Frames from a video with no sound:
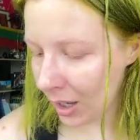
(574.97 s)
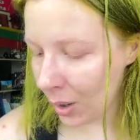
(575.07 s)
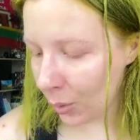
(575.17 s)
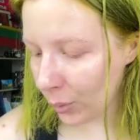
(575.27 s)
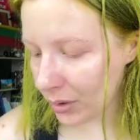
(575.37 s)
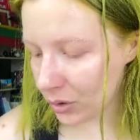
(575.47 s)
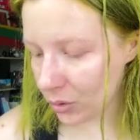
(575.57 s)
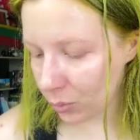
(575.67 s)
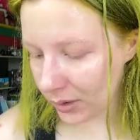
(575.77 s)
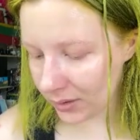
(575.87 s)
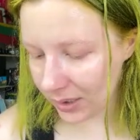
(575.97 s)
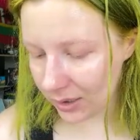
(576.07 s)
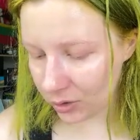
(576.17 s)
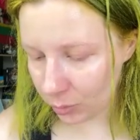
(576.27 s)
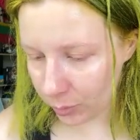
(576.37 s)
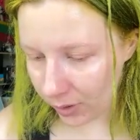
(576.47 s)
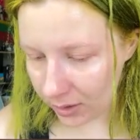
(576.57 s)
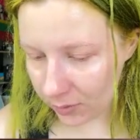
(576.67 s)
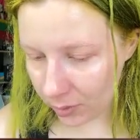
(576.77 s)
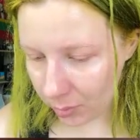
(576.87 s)
which was a
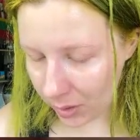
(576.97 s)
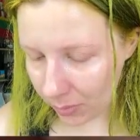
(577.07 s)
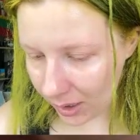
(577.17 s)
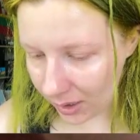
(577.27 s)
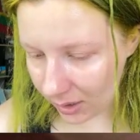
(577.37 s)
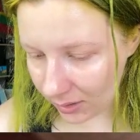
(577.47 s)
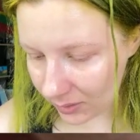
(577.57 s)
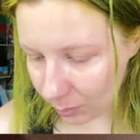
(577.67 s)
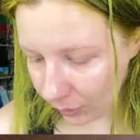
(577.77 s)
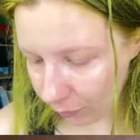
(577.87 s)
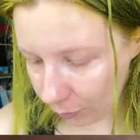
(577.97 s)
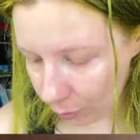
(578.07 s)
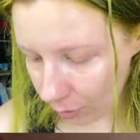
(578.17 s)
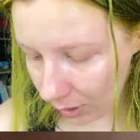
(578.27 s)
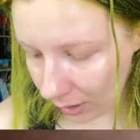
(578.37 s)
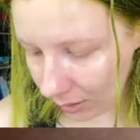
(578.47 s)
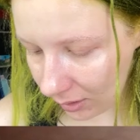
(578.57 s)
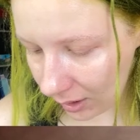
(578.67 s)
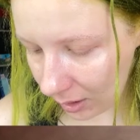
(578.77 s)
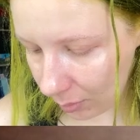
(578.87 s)
surprise for me because before the
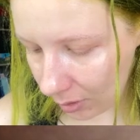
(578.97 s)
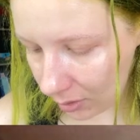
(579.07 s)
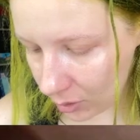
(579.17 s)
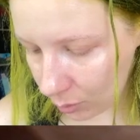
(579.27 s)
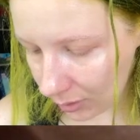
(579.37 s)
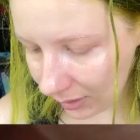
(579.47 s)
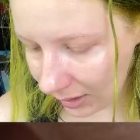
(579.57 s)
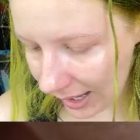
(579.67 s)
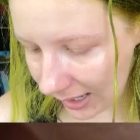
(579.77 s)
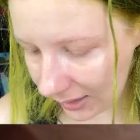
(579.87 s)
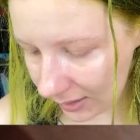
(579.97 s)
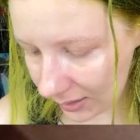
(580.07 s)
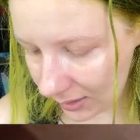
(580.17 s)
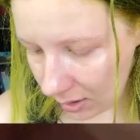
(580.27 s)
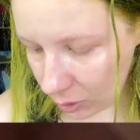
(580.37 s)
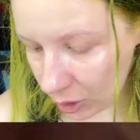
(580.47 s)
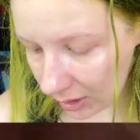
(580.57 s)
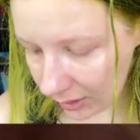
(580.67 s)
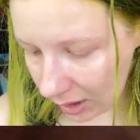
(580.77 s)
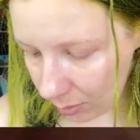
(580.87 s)
nail polish wouldn't last. Gel
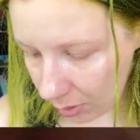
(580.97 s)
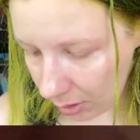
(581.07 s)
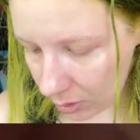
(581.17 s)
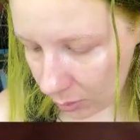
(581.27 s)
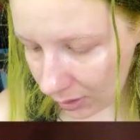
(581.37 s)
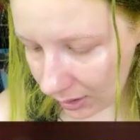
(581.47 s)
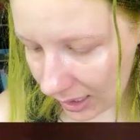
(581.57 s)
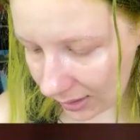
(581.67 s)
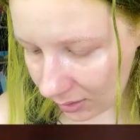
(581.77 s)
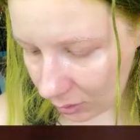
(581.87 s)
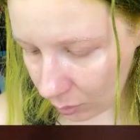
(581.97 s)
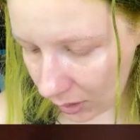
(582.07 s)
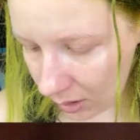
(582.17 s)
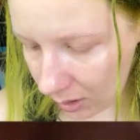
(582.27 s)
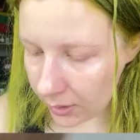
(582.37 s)
nail polish wouldn't last on me.